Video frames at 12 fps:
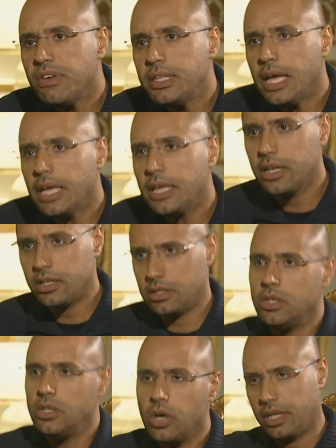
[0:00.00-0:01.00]
day. You
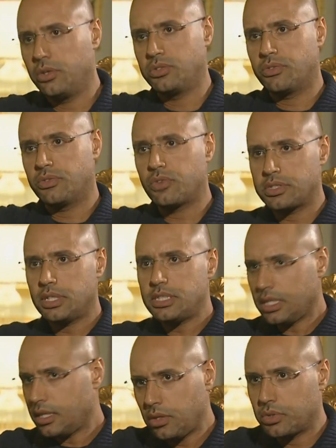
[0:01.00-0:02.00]
heard the news, of course. It's in
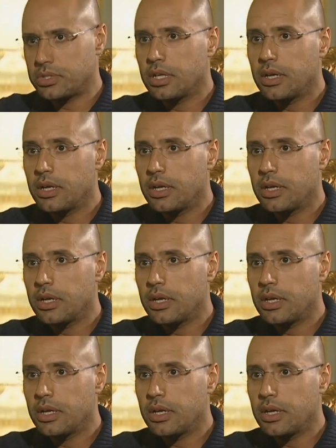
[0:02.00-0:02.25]
the news.